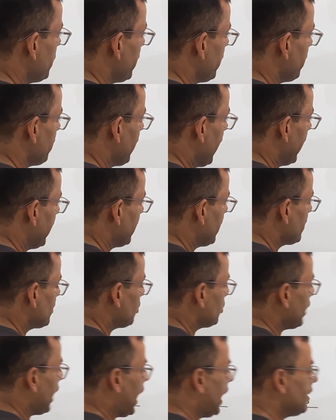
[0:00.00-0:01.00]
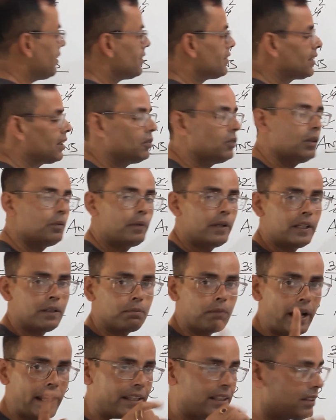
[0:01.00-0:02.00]
to divide. So the answer will be in
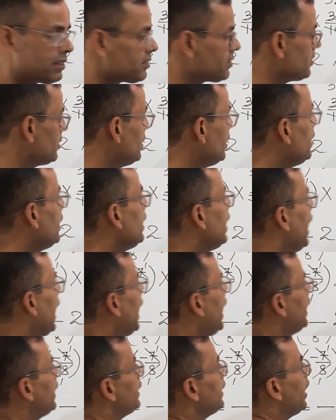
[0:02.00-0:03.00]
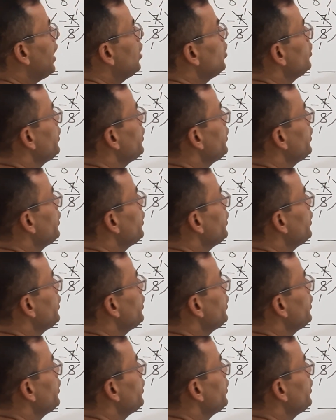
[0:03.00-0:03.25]
minus. And now